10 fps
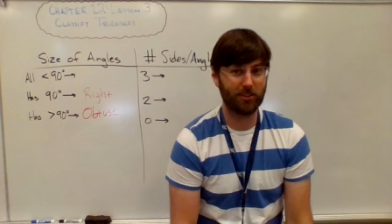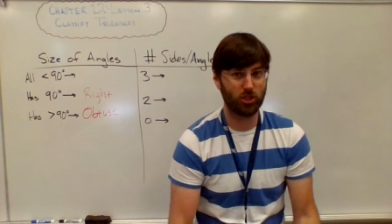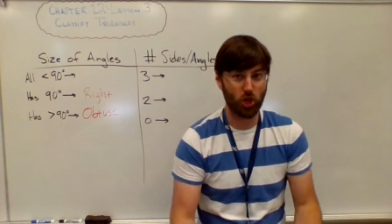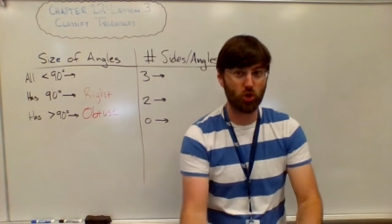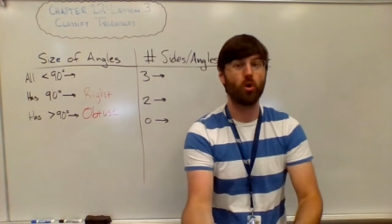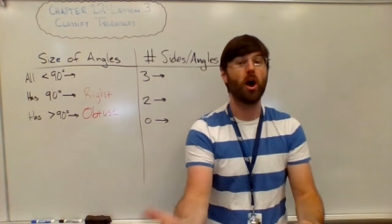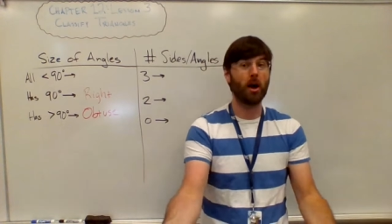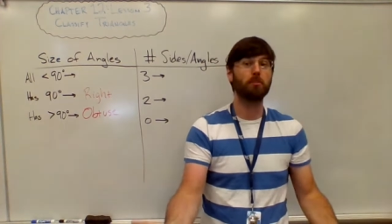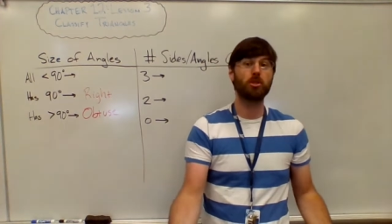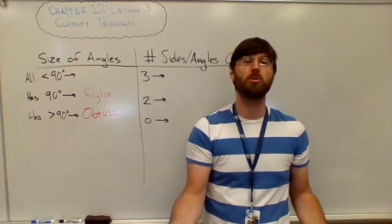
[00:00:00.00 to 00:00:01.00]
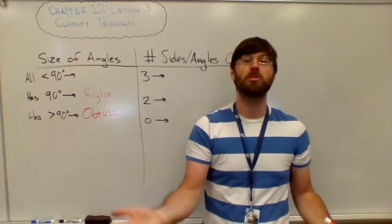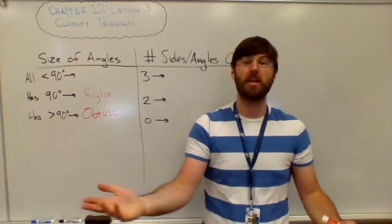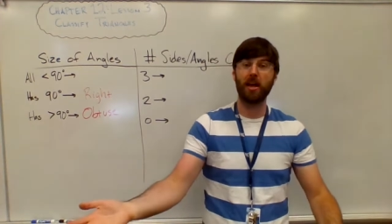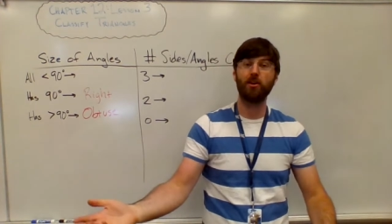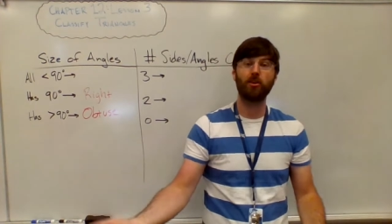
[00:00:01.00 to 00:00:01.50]
2 obtuse
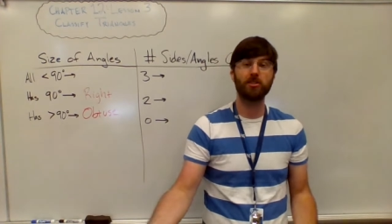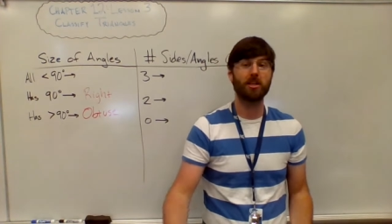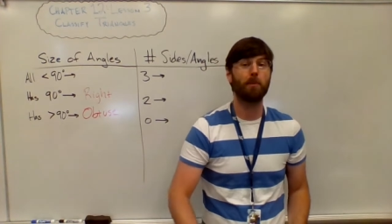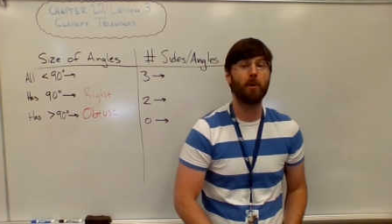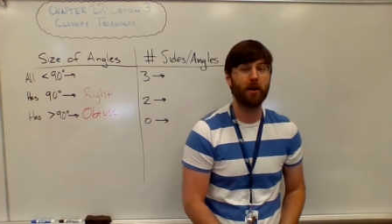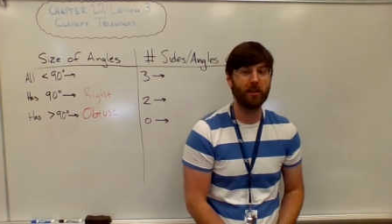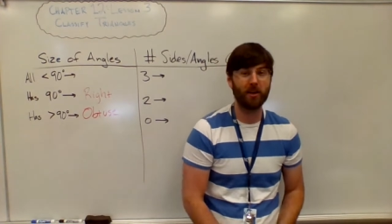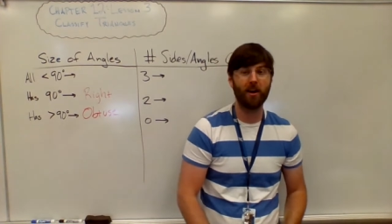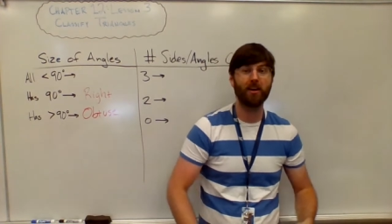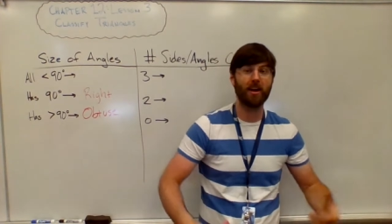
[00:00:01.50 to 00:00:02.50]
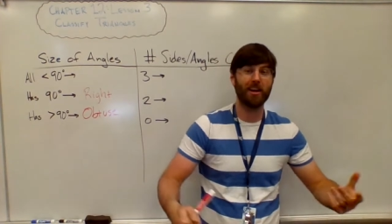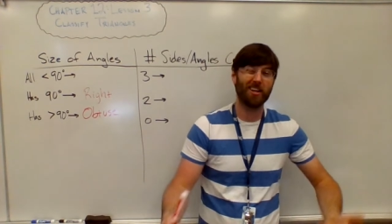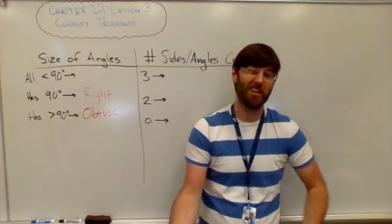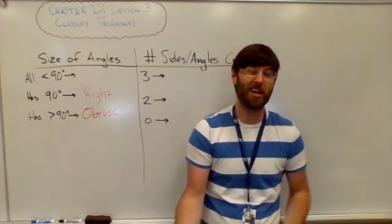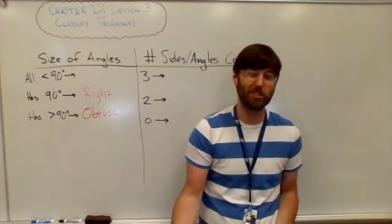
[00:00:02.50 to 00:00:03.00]
angles in a polygon and
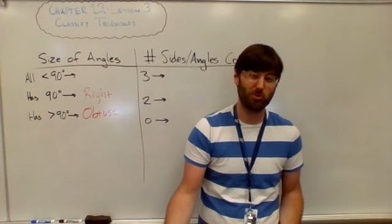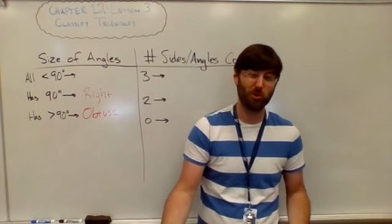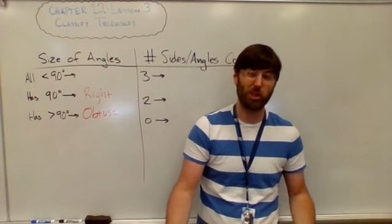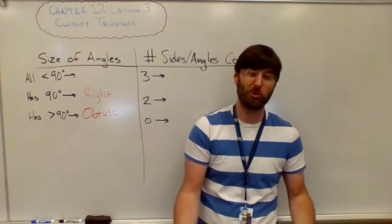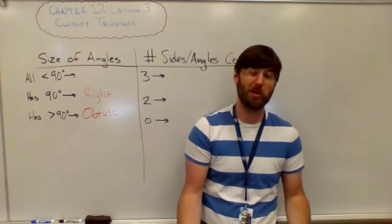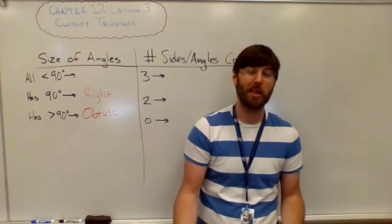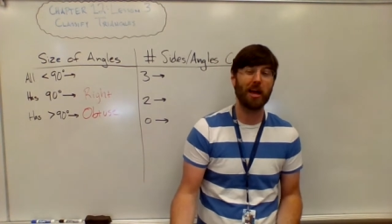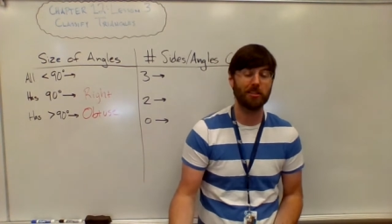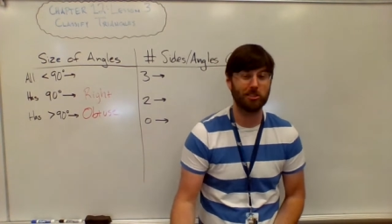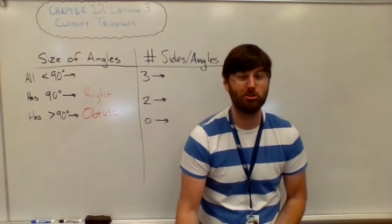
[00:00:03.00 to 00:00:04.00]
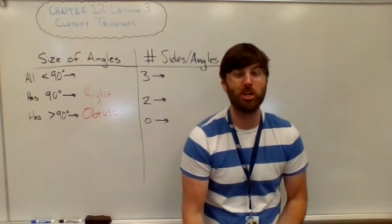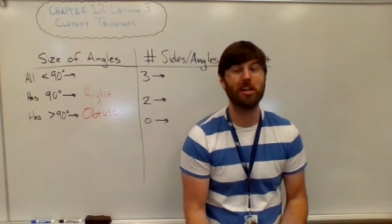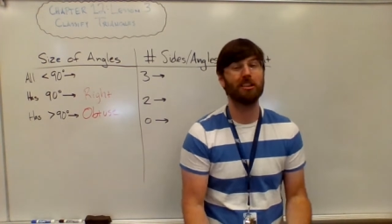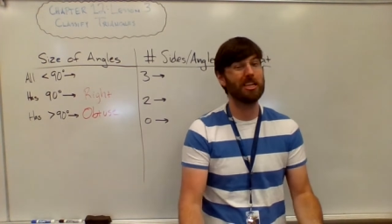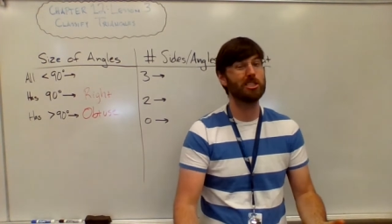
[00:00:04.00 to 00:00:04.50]
connect them with 3 lines. You need
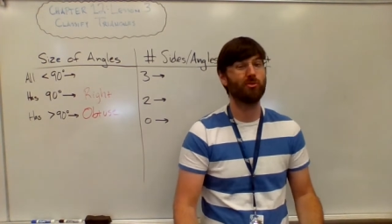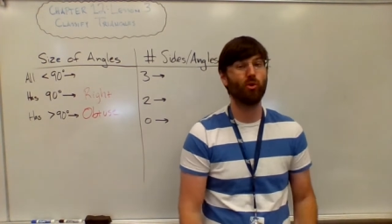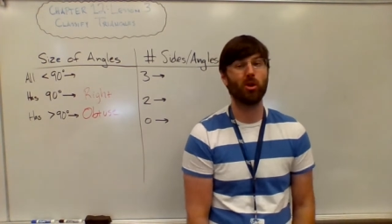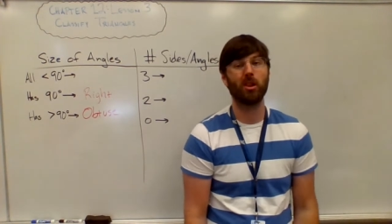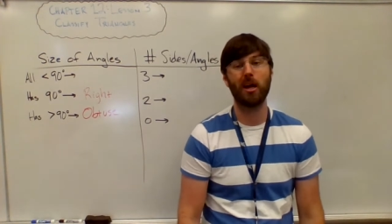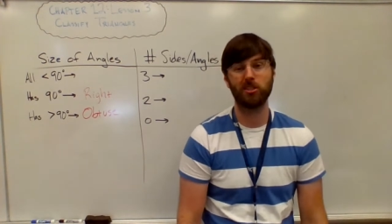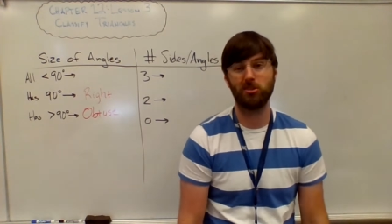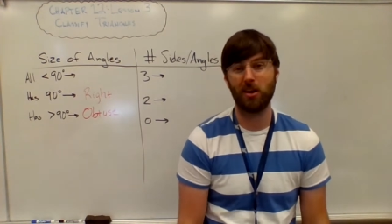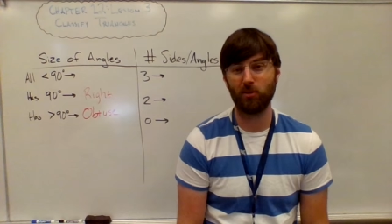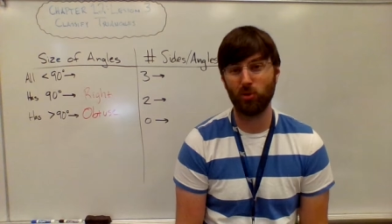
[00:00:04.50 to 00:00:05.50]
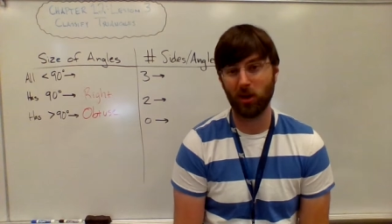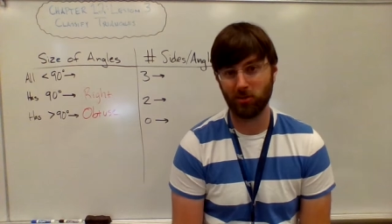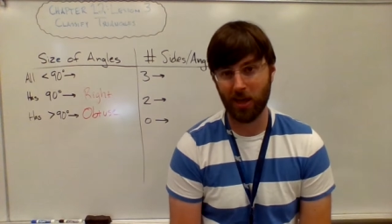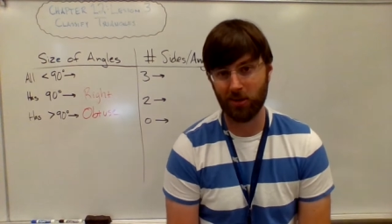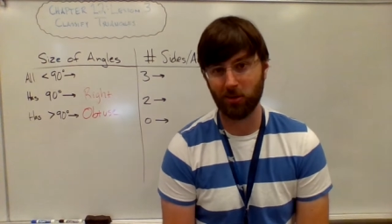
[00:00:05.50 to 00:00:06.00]
at least 4 lines. So you'd have
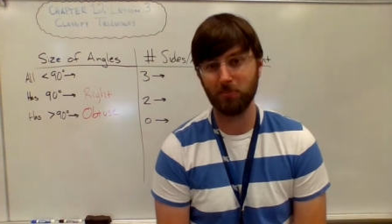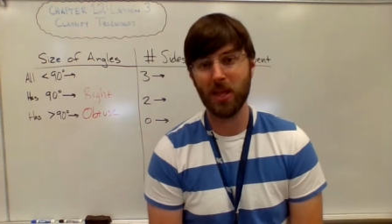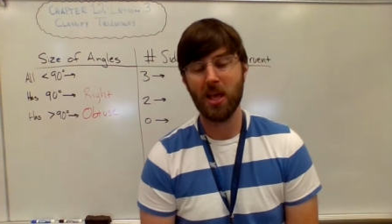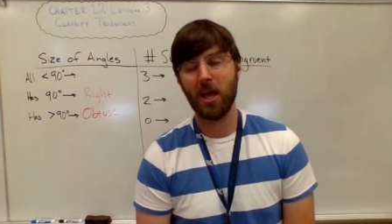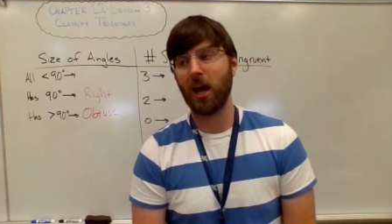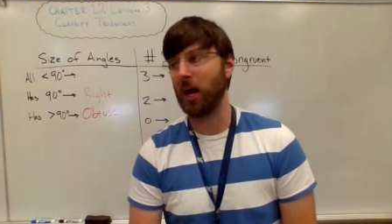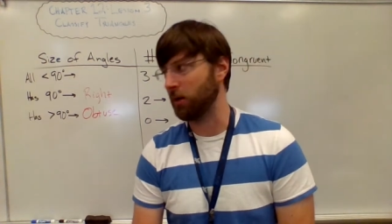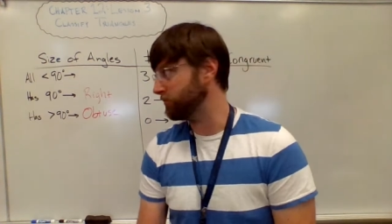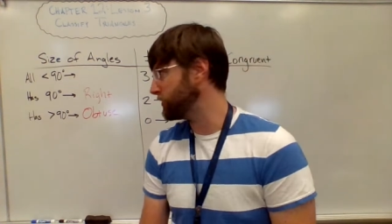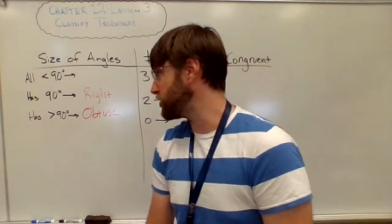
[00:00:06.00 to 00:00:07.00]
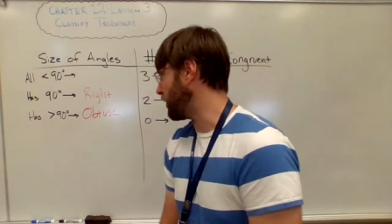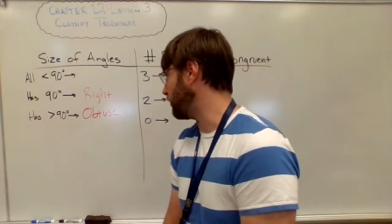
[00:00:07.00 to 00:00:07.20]
quadrilateral. That's